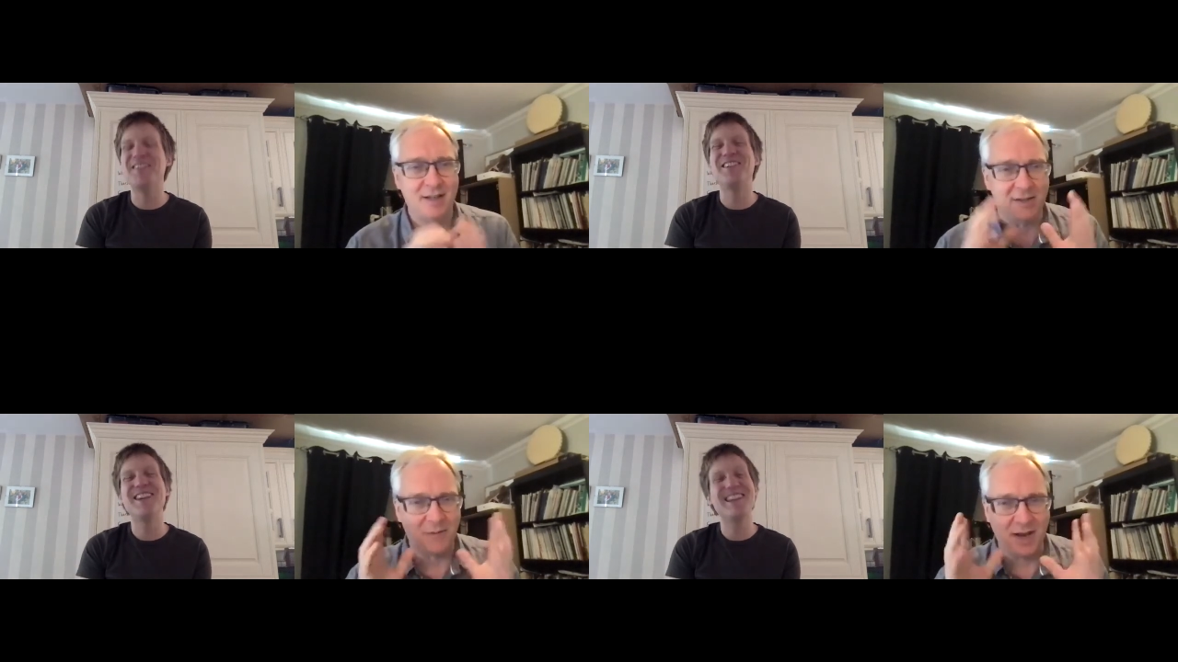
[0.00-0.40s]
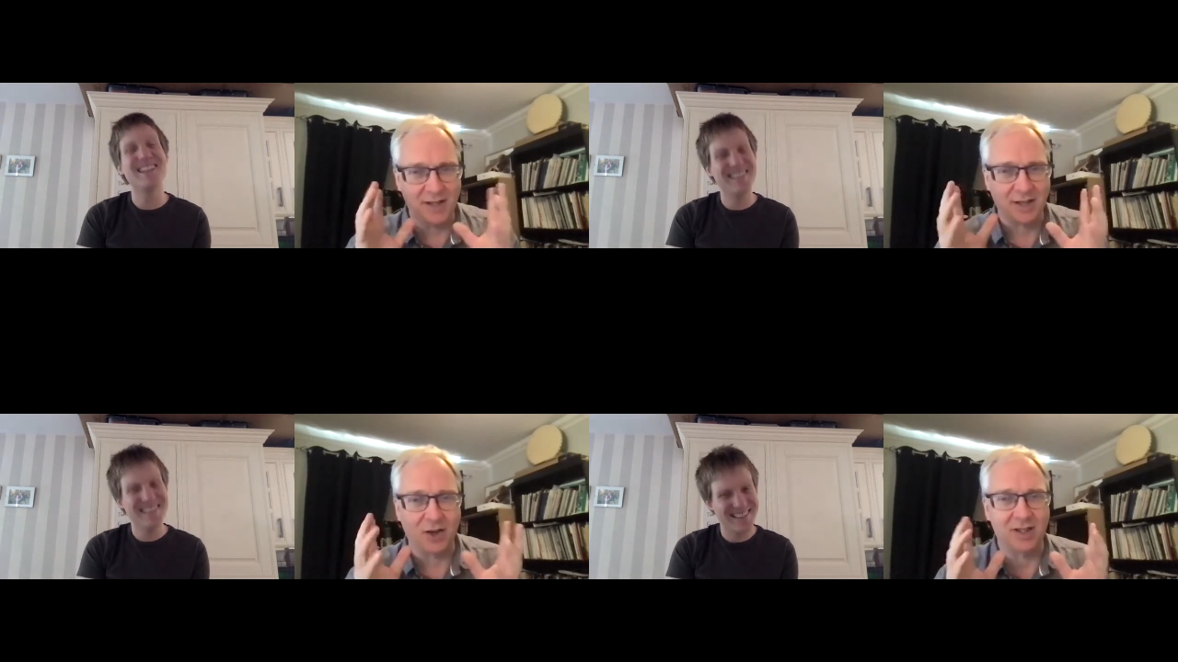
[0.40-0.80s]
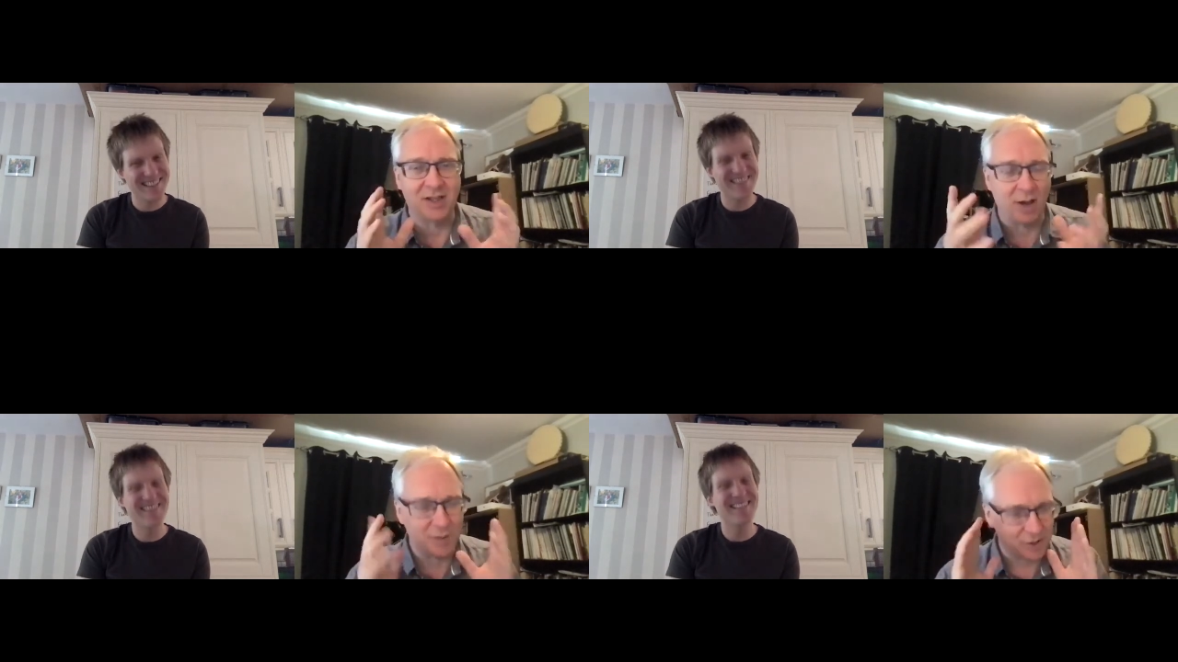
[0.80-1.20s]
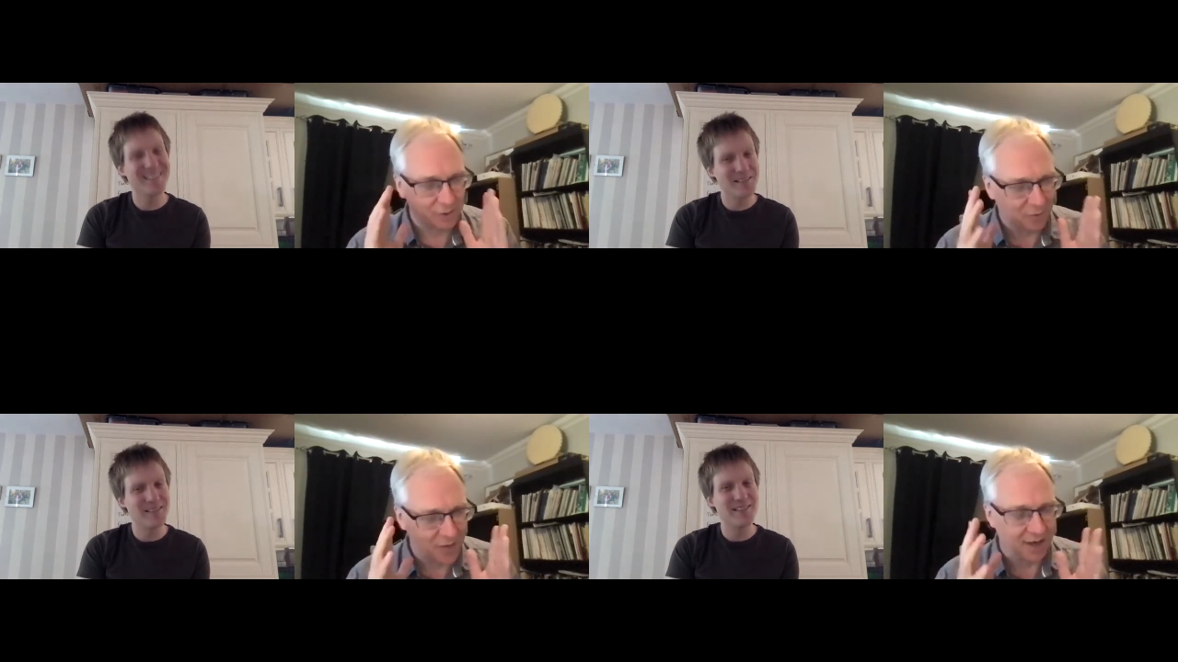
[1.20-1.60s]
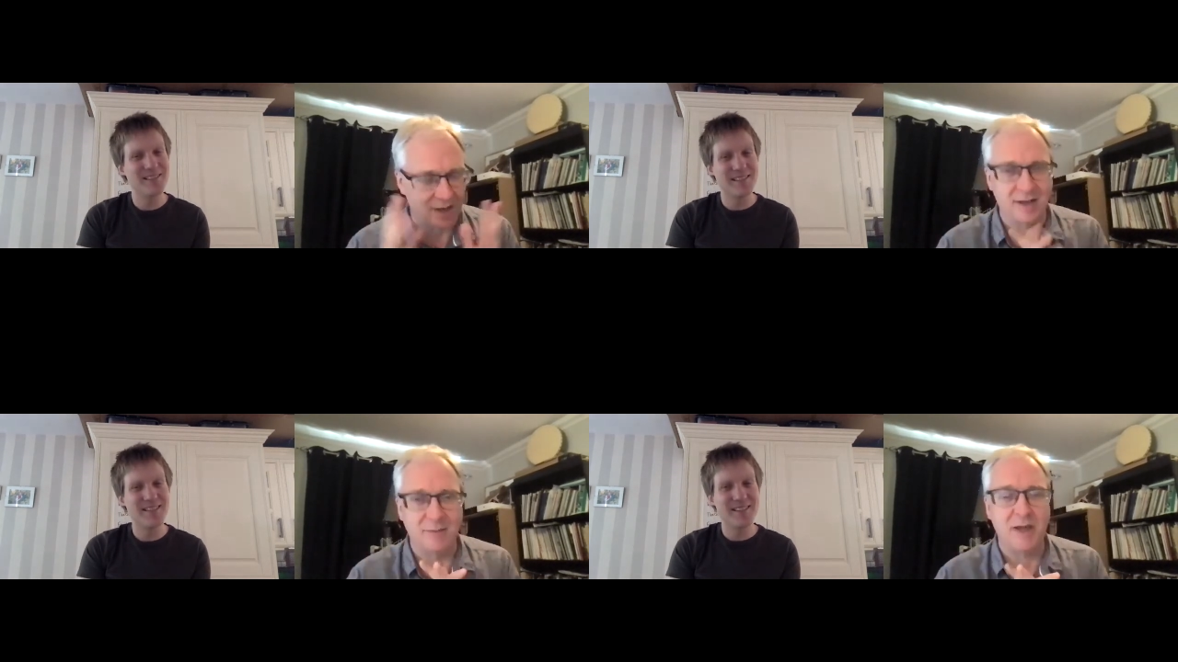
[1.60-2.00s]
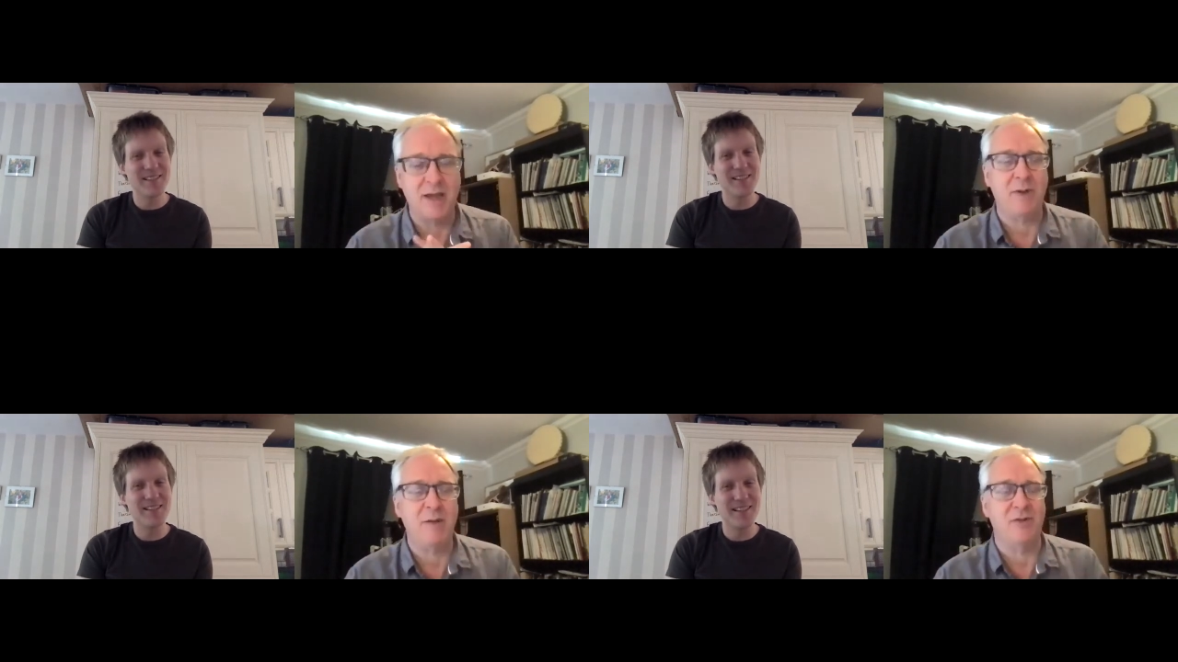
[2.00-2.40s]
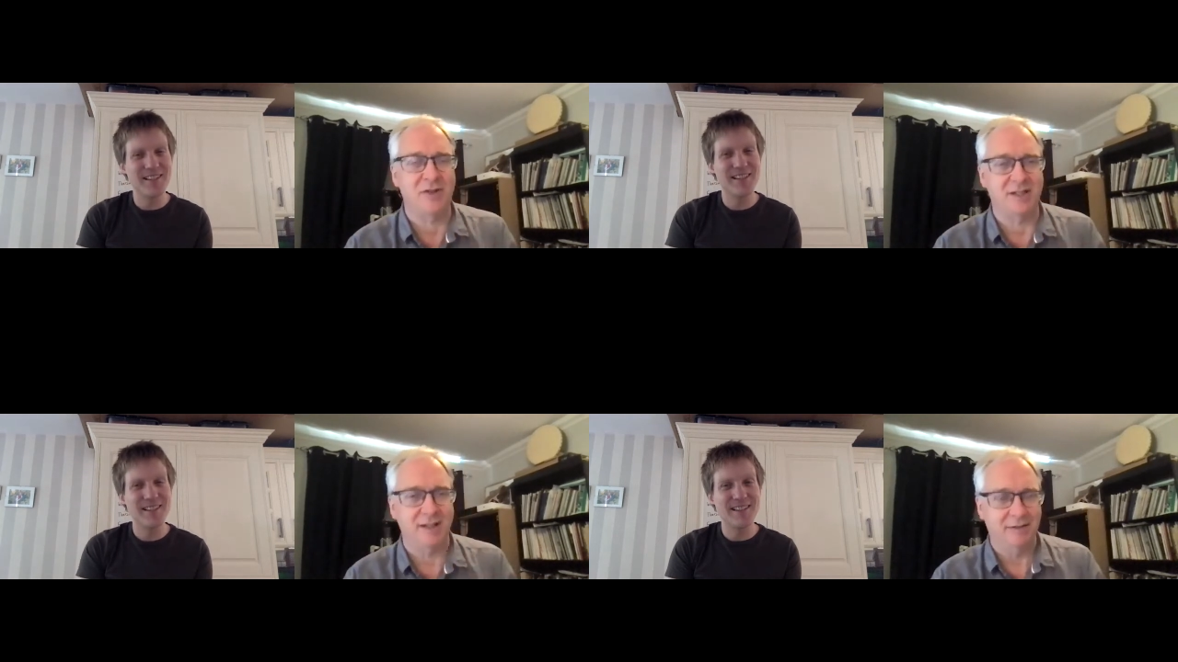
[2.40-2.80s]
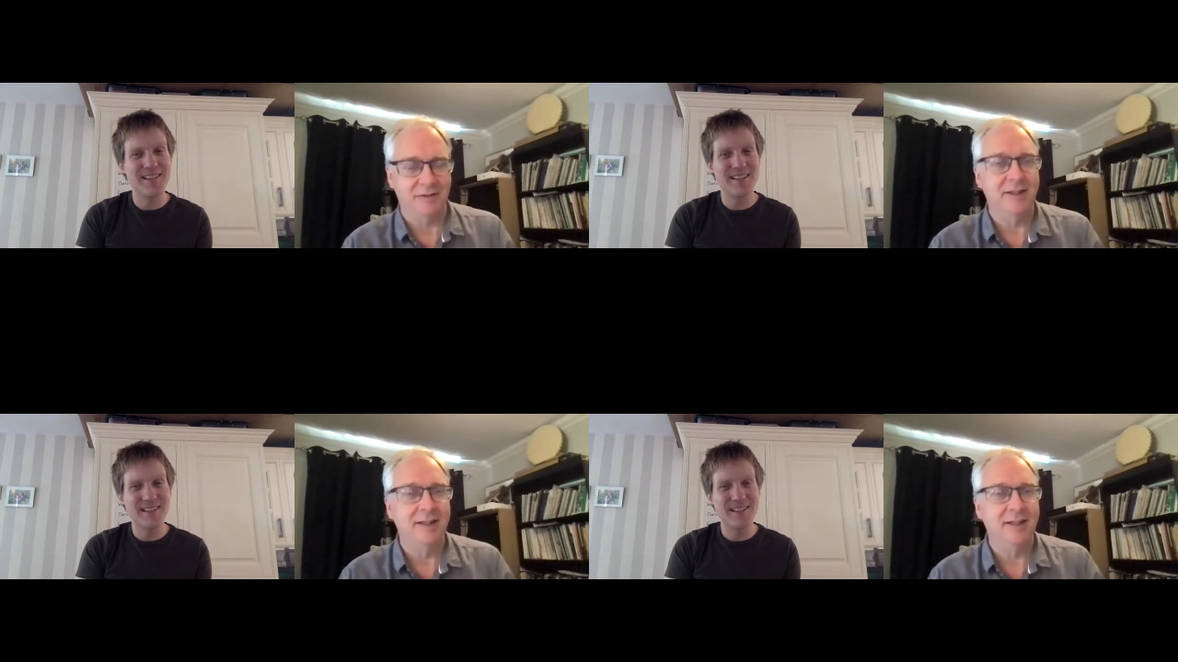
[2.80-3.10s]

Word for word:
Speaker 1: right it's a good time to sort of think and be be with yourself